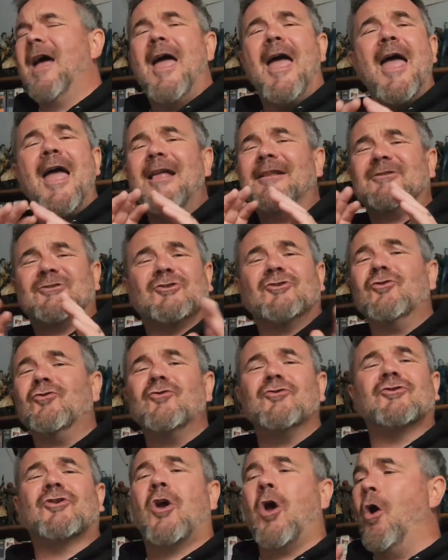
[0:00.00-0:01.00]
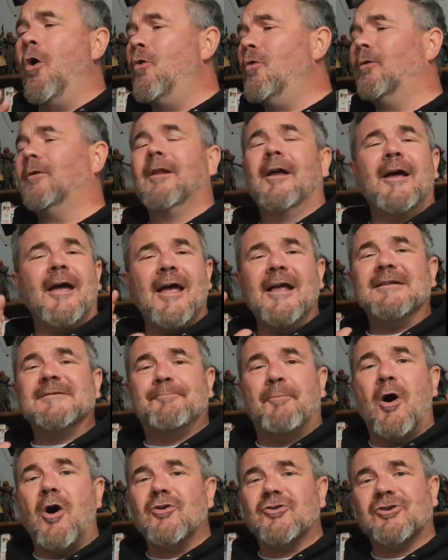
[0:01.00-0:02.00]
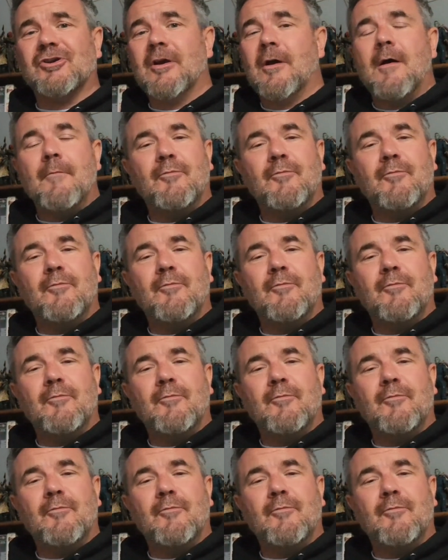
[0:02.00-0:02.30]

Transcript: It's just cool. It's boss.